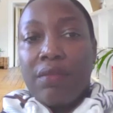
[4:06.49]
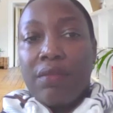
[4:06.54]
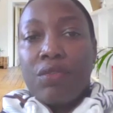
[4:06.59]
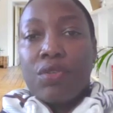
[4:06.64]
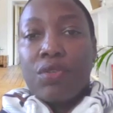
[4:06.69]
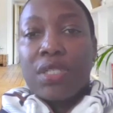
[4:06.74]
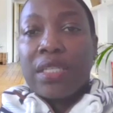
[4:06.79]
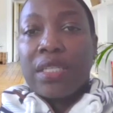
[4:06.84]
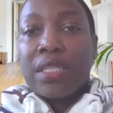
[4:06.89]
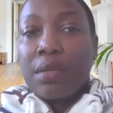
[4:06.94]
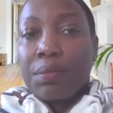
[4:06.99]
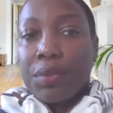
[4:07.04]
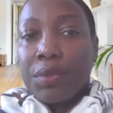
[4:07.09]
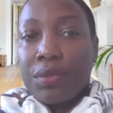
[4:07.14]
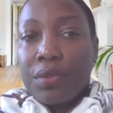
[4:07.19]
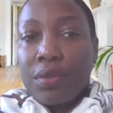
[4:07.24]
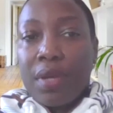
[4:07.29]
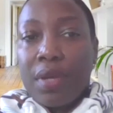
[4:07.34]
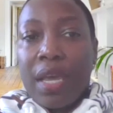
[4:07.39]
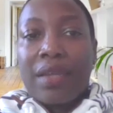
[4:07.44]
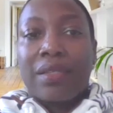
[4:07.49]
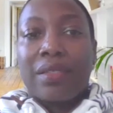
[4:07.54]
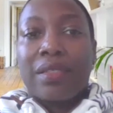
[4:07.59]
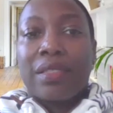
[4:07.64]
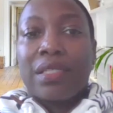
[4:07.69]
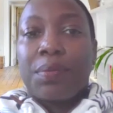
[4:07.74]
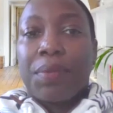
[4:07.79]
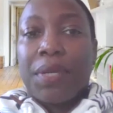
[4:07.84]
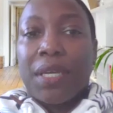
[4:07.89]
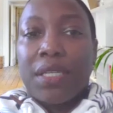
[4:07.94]
For example, how does
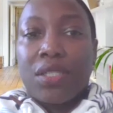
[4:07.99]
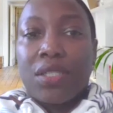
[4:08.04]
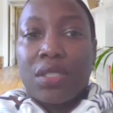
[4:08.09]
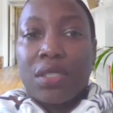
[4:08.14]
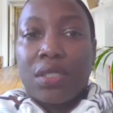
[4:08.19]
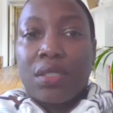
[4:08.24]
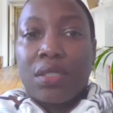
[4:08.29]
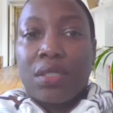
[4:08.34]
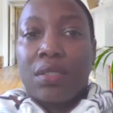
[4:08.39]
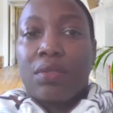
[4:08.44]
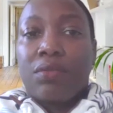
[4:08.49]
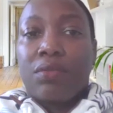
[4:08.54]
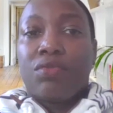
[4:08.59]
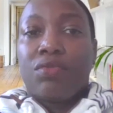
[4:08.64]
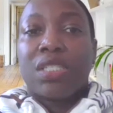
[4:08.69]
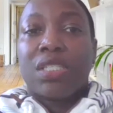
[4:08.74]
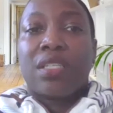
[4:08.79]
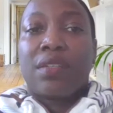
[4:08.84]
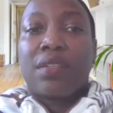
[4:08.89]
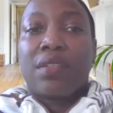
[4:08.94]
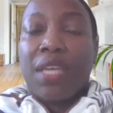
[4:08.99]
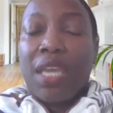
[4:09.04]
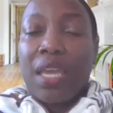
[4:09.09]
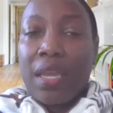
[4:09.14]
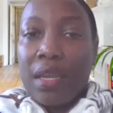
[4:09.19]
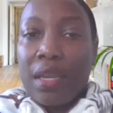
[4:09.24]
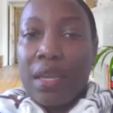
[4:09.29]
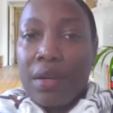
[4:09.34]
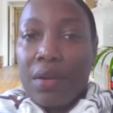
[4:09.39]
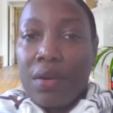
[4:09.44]
this patient receive
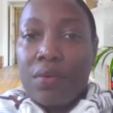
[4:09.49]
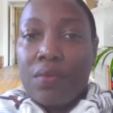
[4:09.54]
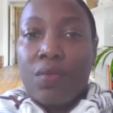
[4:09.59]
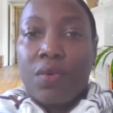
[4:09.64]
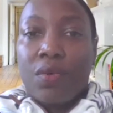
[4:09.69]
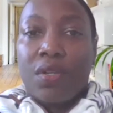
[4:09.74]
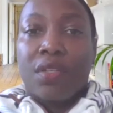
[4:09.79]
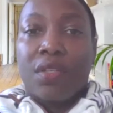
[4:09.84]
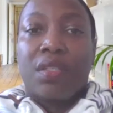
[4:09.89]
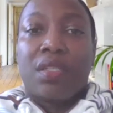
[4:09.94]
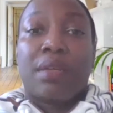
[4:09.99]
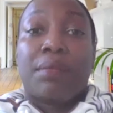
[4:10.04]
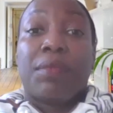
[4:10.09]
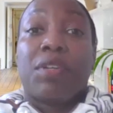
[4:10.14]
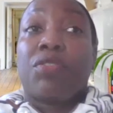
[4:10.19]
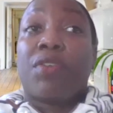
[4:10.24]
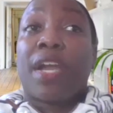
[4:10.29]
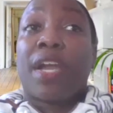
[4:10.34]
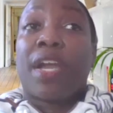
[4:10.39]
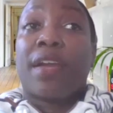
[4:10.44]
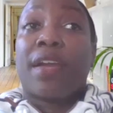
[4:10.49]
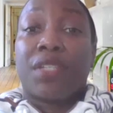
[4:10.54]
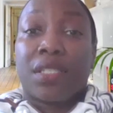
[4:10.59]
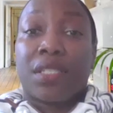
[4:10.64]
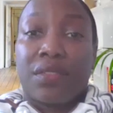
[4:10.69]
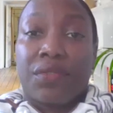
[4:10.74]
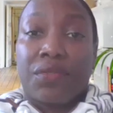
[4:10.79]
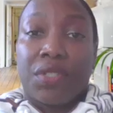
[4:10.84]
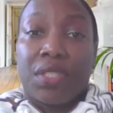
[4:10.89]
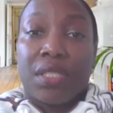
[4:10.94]
care? What are the
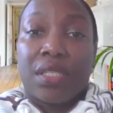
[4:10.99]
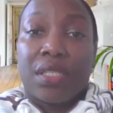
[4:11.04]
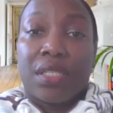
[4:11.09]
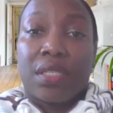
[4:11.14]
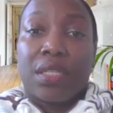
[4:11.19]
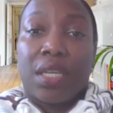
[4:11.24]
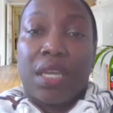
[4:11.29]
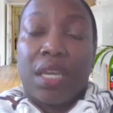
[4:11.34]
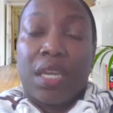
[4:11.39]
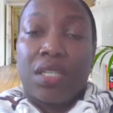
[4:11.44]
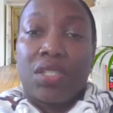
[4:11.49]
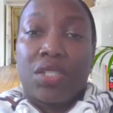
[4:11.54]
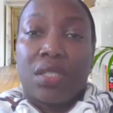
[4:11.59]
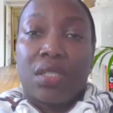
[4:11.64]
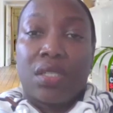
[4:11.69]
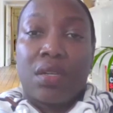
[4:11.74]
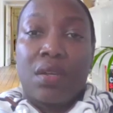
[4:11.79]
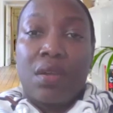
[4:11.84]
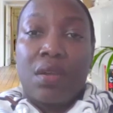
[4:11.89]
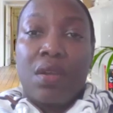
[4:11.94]
demographics for this indication?